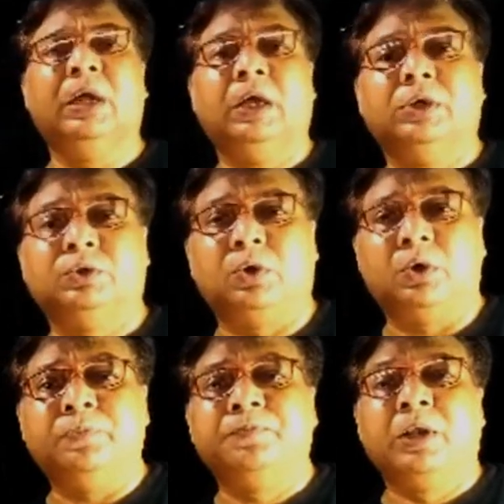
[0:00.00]

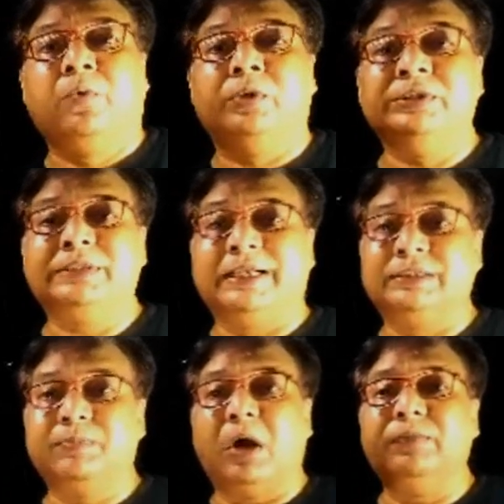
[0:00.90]
So within that
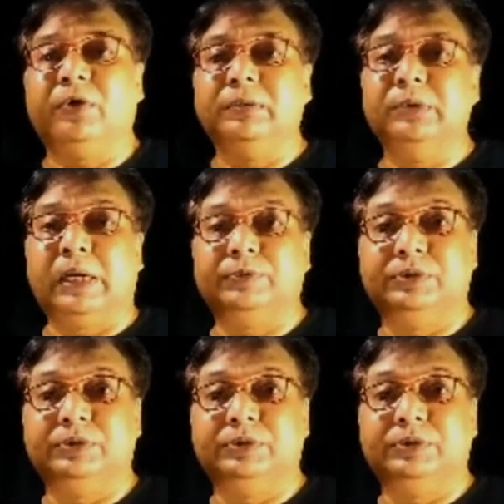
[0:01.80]
small volume, you have to